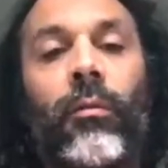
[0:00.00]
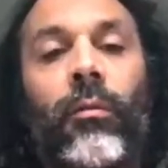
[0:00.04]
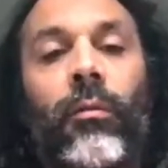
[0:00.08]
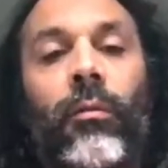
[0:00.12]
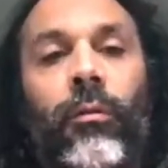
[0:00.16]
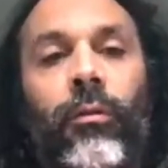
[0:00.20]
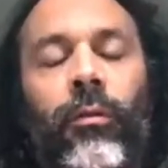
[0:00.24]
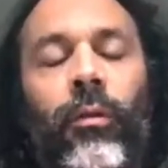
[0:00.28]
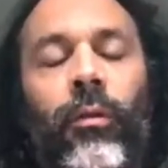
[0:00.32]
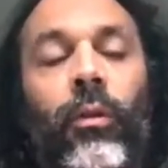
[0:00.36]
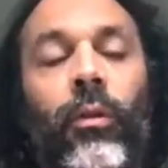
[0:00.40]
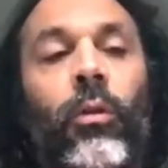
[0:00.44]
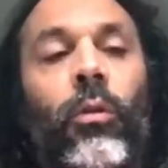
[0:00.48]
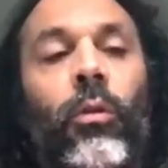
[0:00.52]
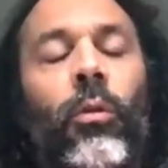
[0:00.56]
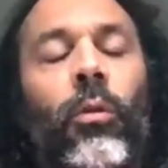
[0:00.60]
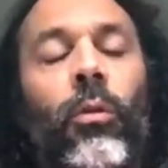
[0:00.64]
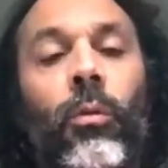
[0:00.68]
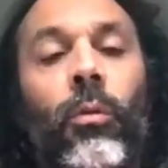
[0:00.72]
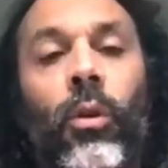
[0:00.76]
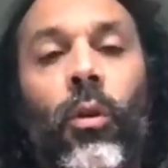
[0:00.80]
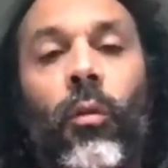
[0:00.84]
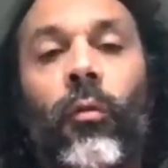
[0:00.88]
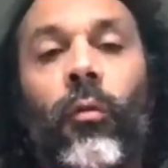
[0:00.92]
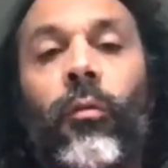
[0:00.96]
through
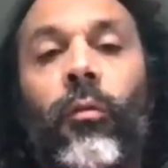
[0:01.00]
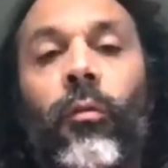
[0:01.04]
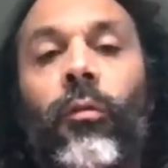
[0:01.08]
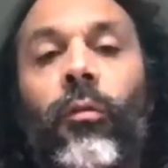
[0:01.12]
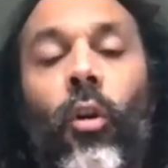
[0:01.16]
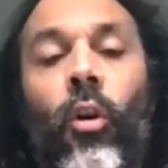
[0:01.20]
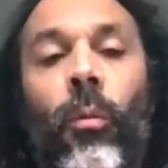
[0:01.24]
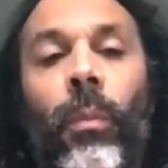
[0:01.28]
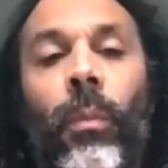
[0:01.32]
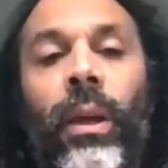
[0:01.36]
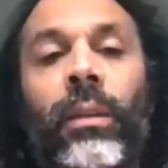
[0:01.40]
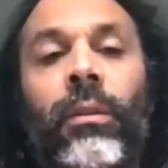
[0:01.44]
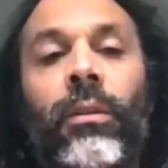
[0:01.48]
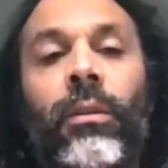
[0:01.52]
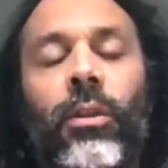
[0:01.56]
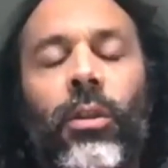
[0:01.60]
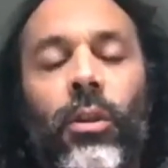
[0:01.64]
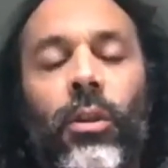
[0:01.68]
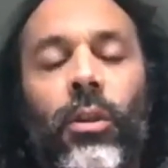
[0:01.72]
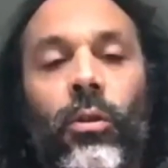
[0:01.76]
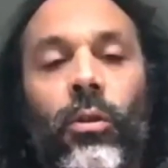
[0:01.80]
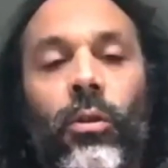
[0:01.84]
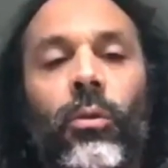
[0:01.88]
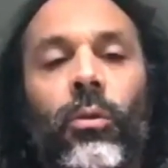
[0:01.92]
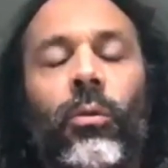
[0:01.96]
conforming
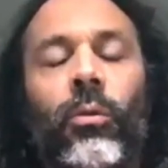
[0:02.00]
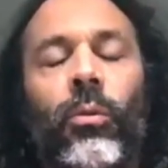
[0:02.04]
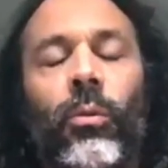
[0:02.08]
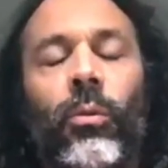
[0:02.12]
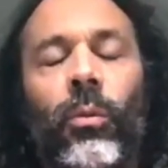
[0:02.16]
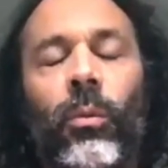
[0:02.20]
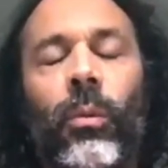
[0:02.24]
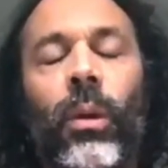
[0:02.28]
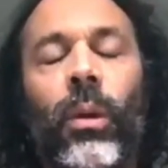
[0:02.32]
to